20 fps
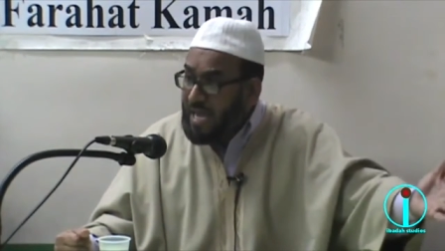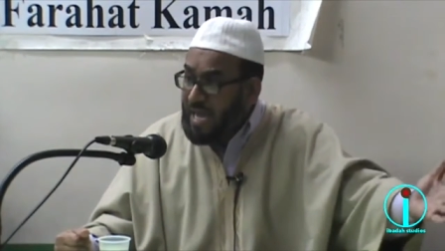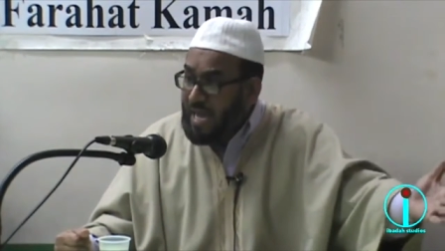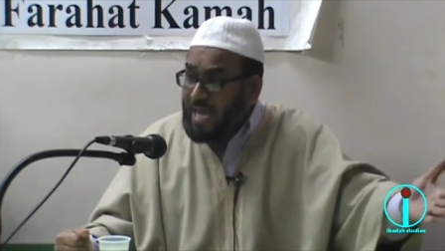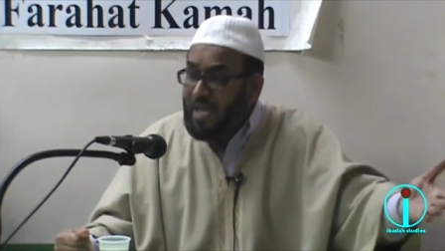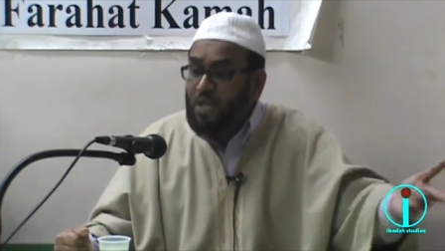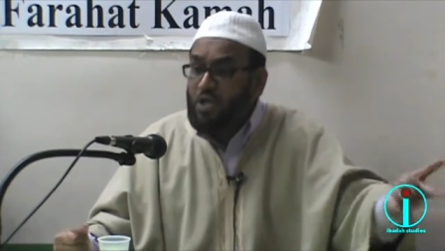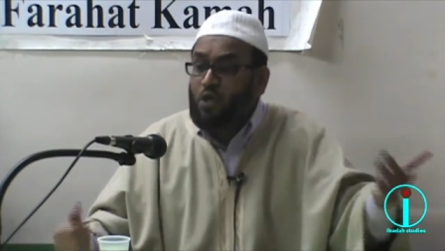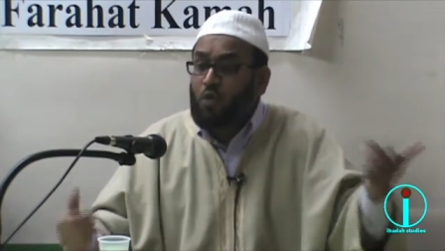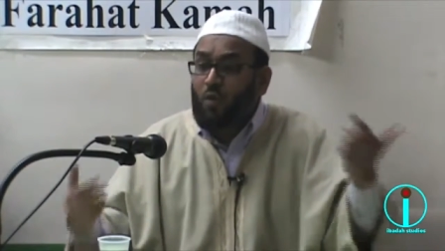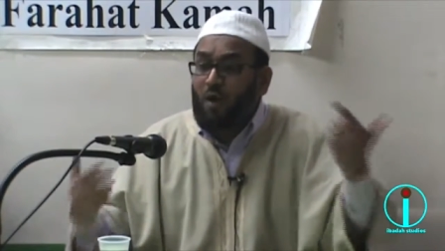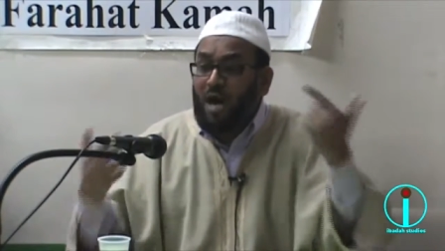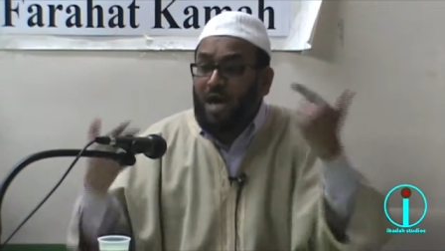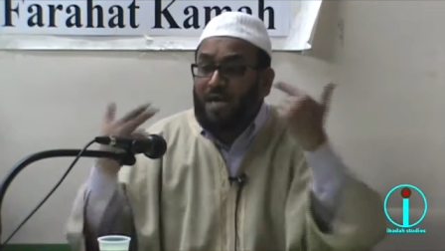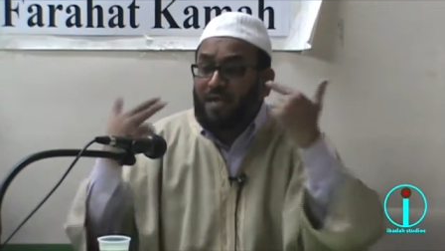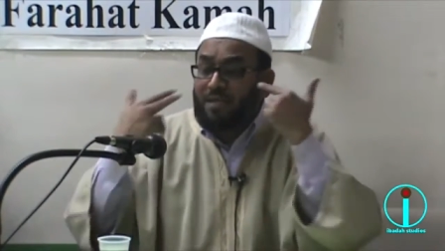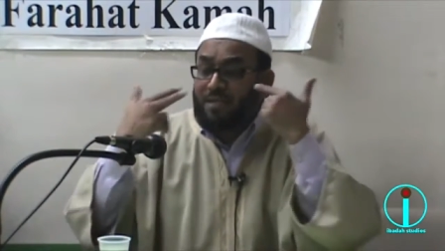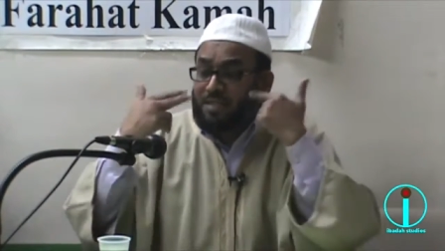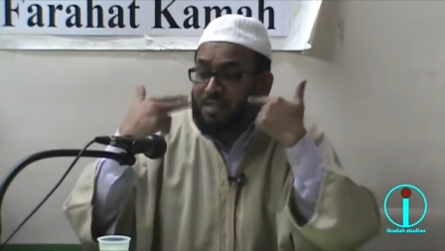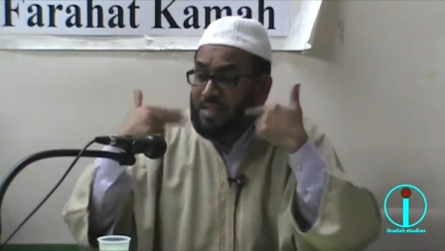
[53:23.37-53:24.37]
And you
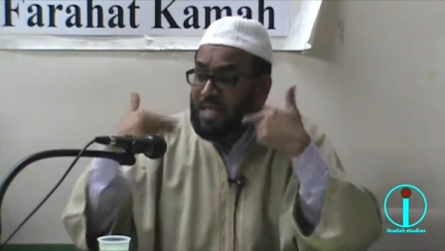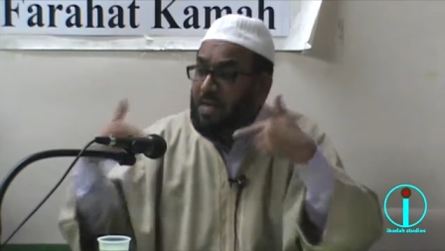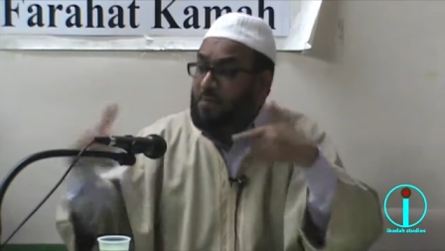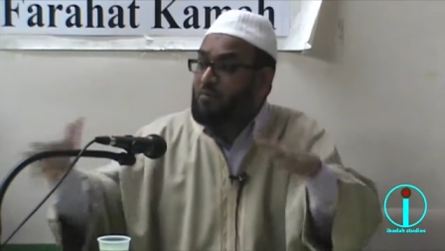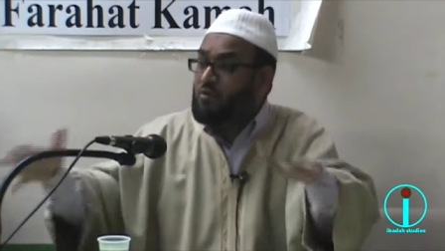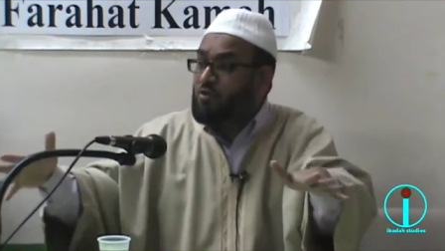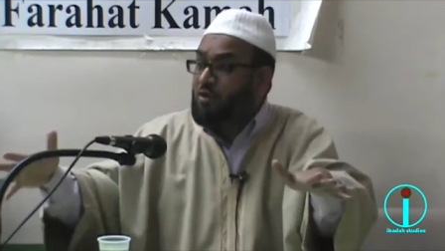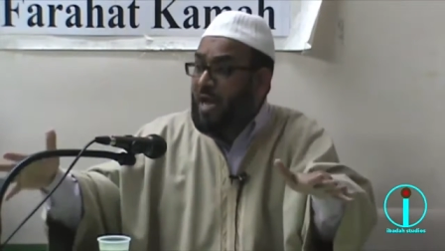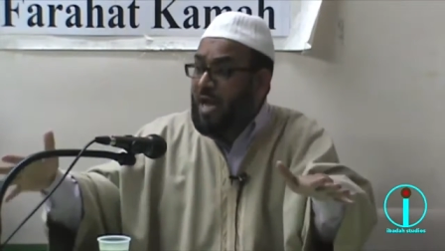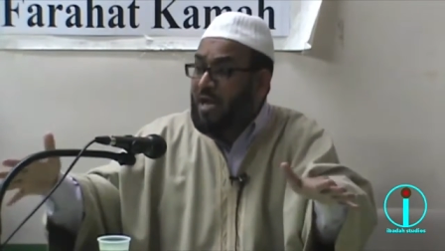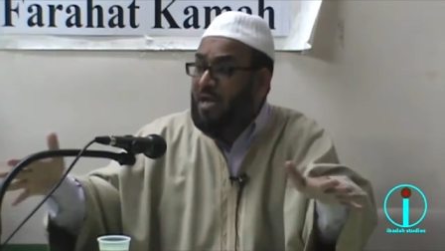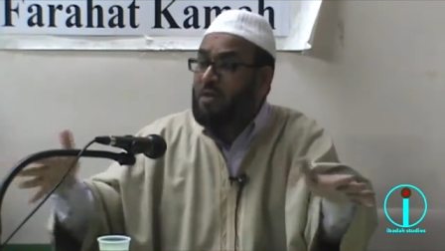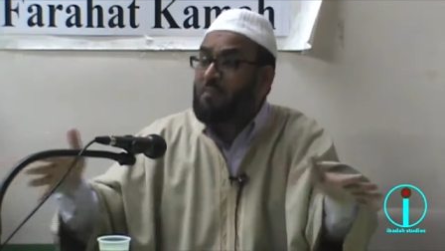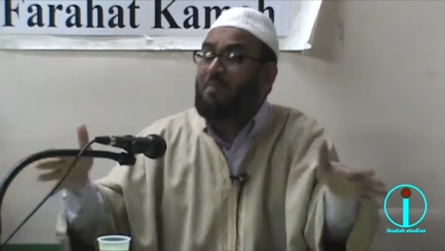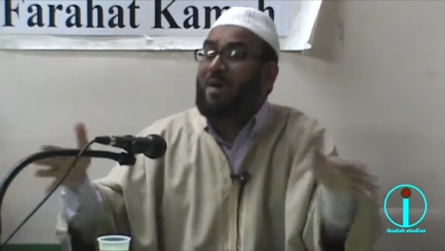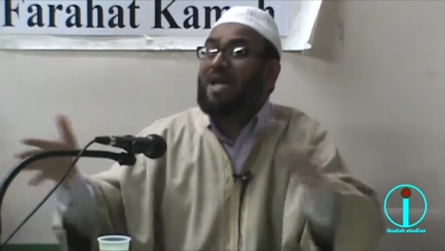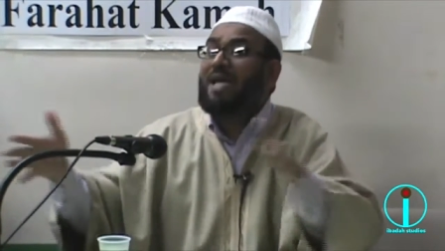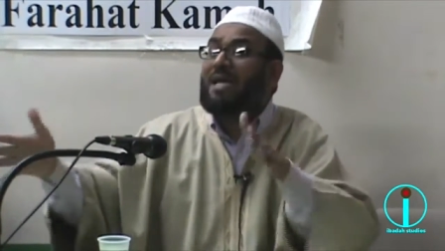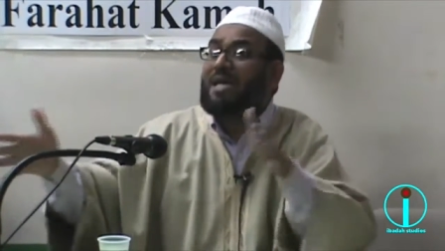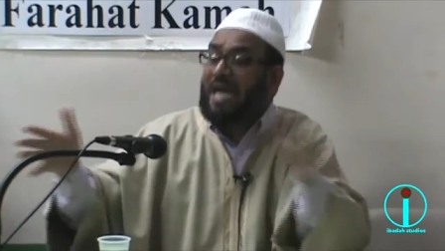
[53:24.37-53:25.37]
are in the same
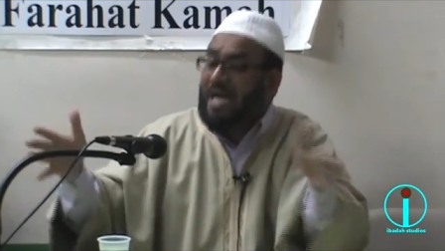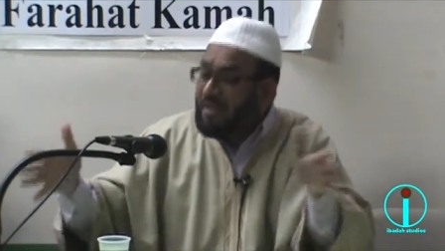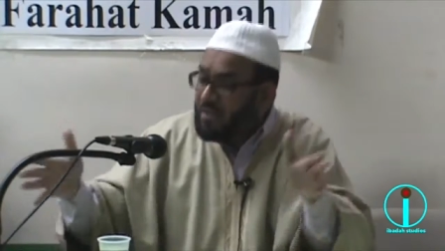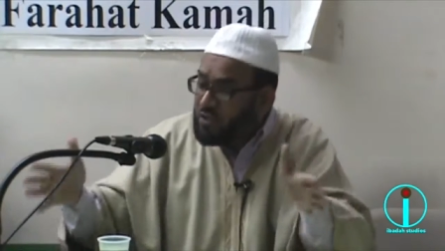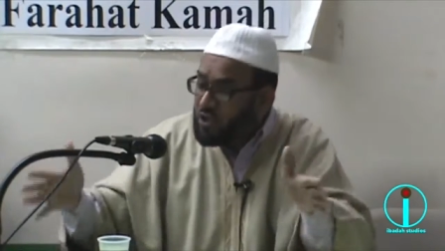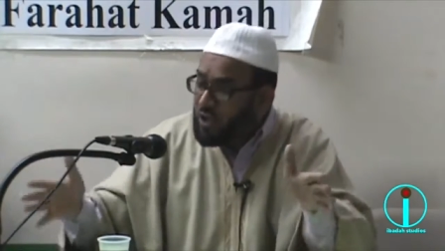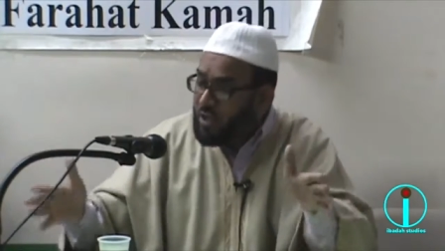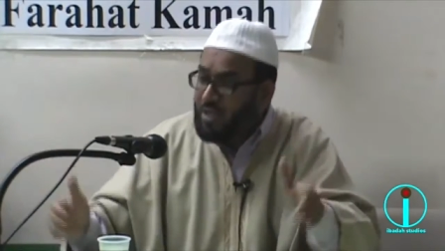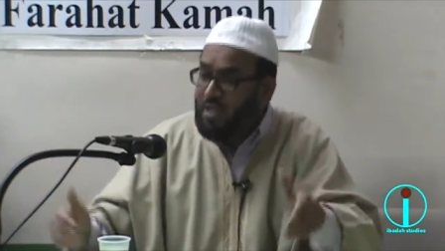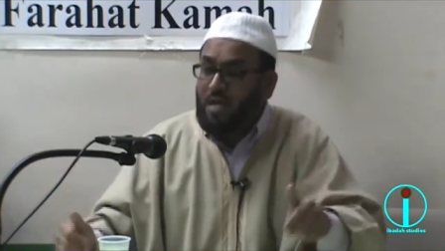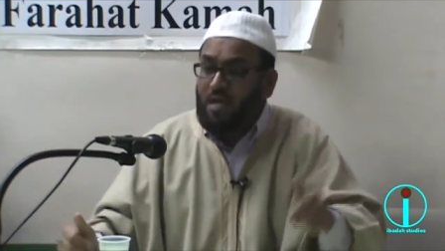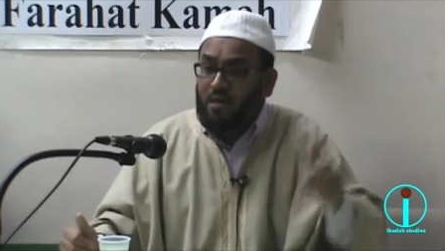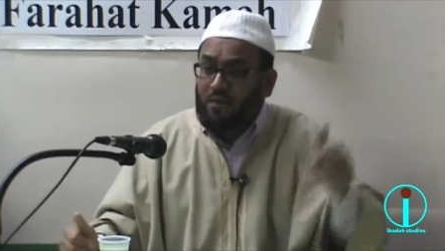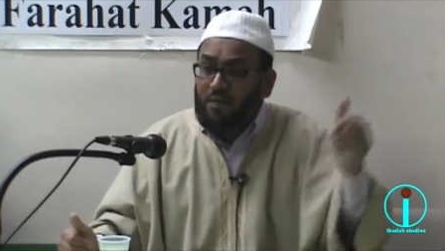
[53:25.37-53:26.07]
track by analogy